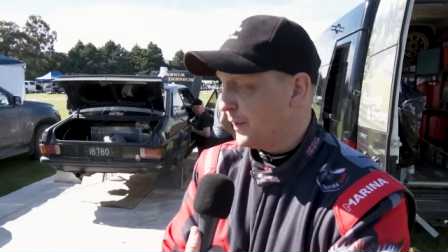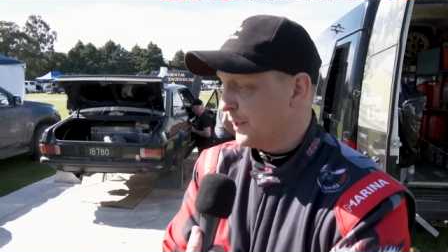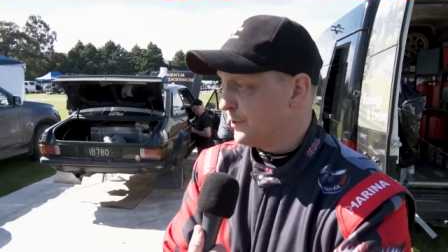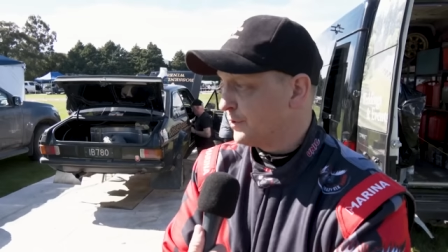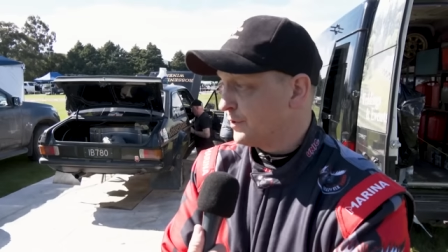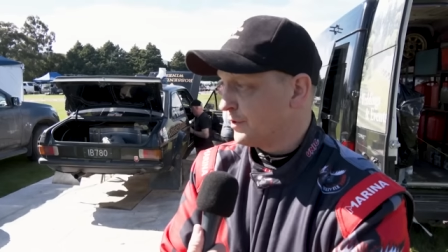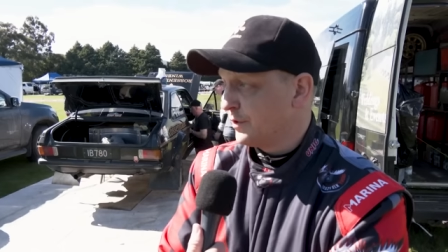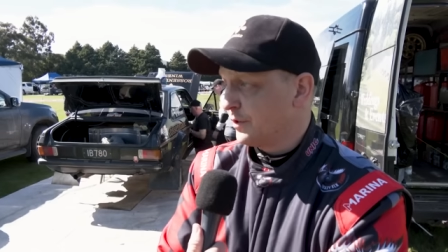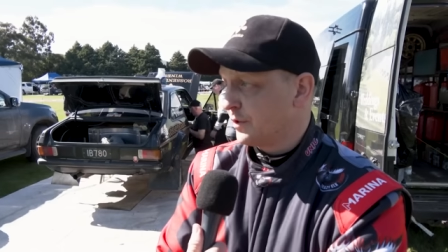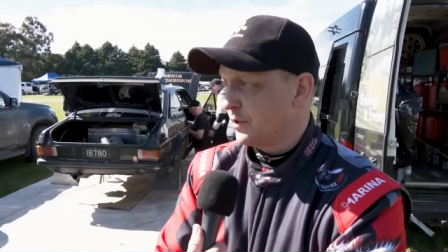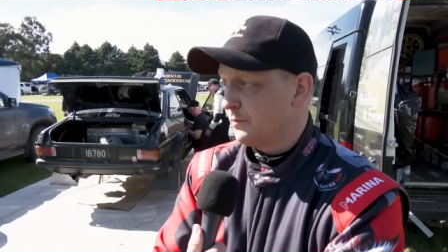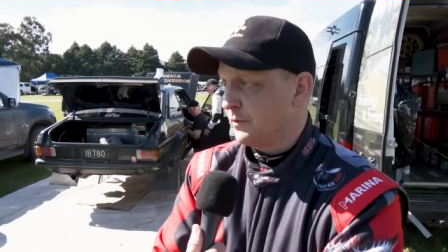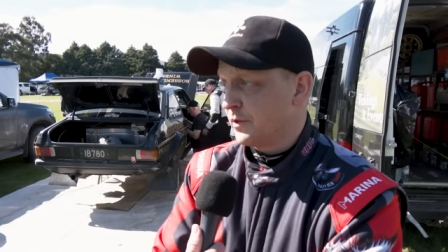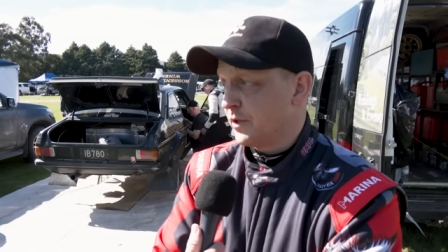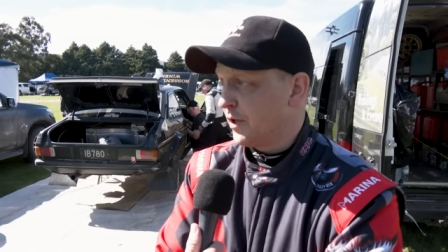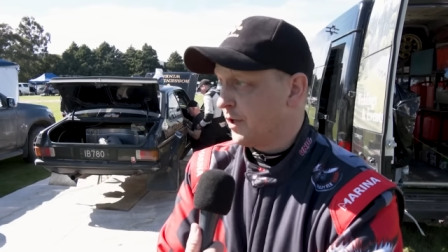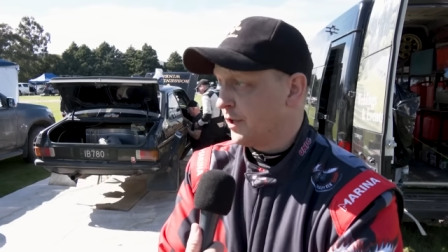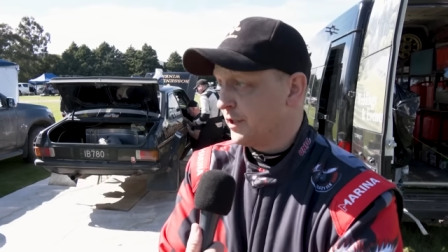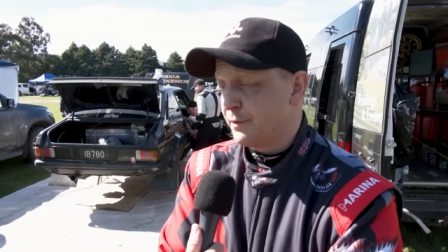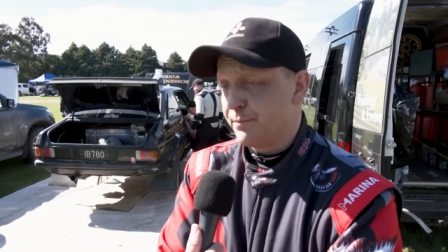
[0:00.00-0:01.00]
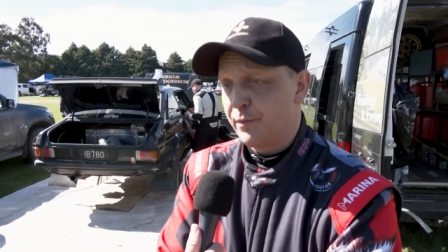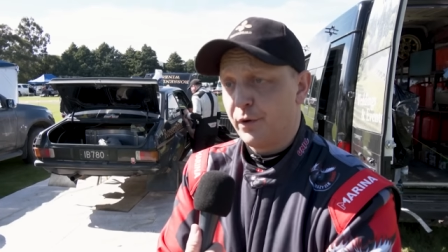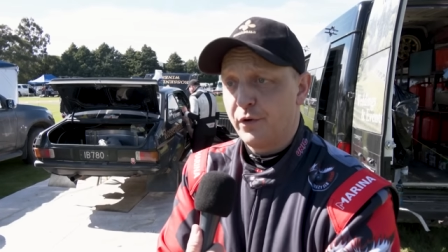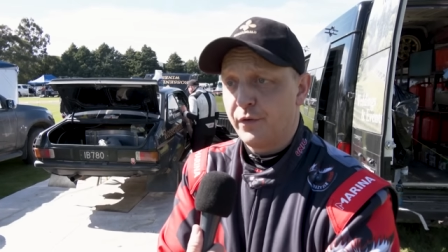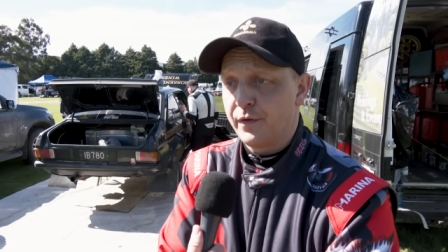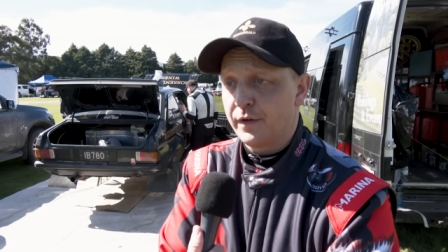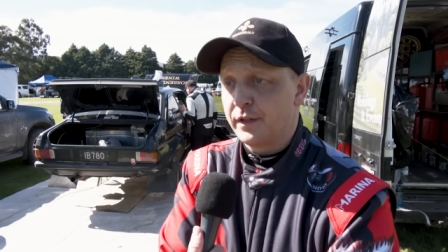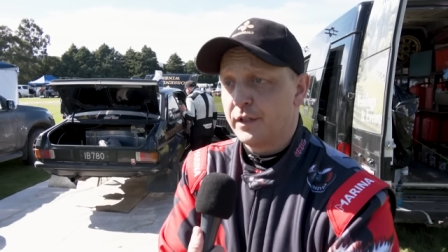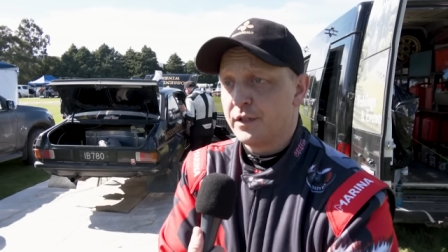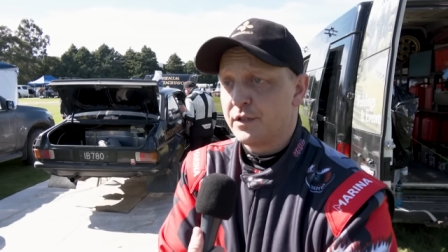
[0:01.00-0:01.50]
this a car is
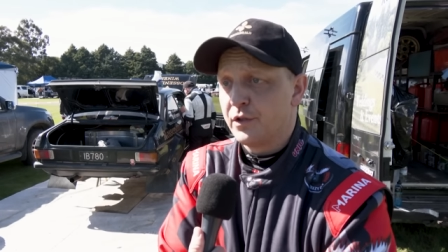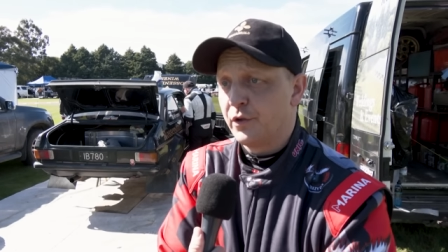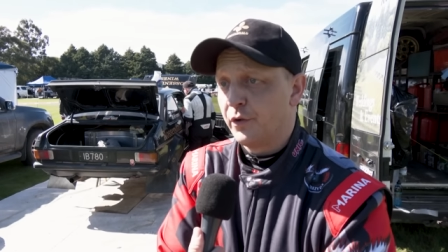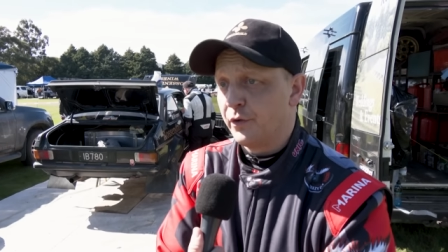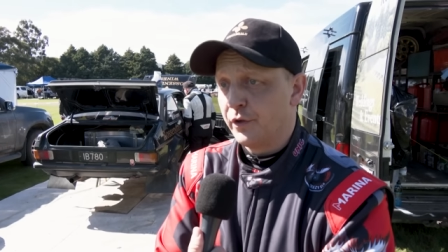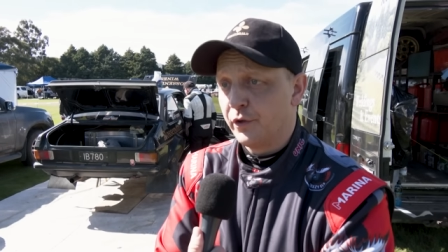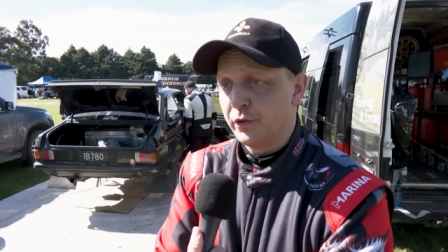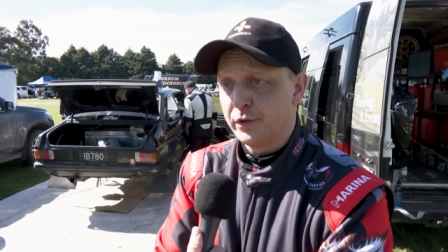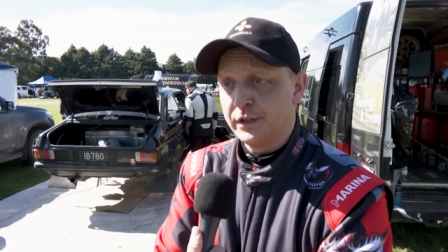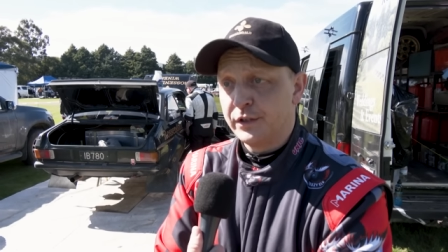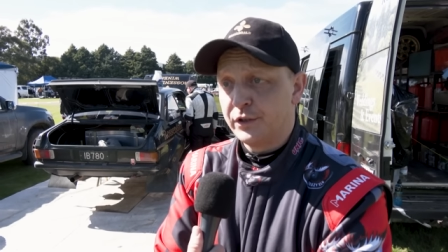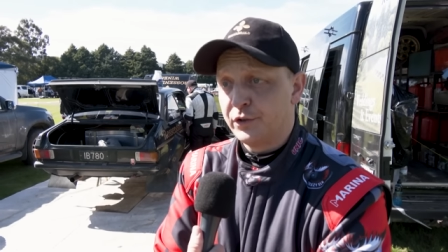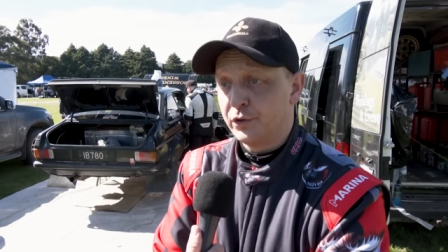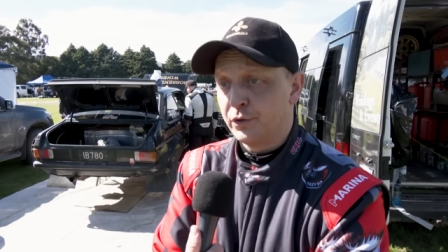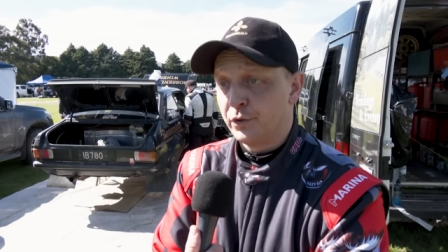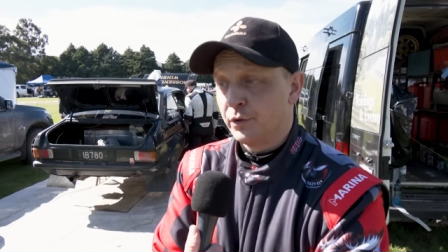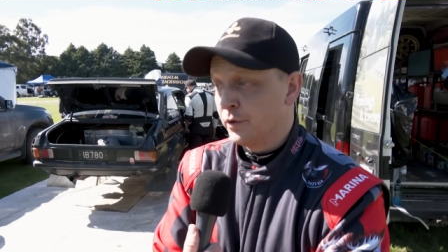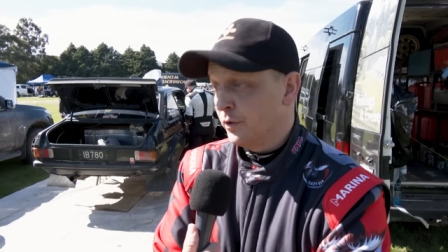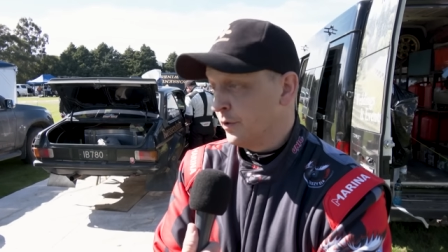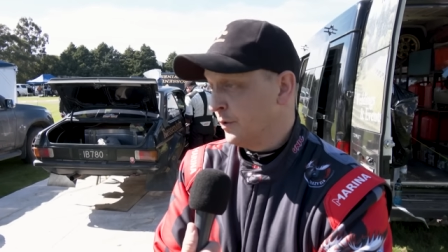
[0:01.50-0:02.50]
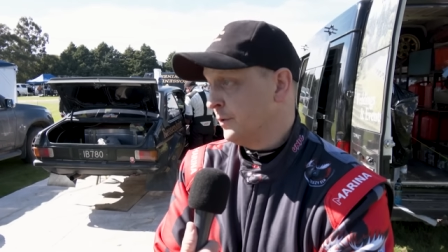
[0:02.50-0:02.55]
perfect. There's no no need to.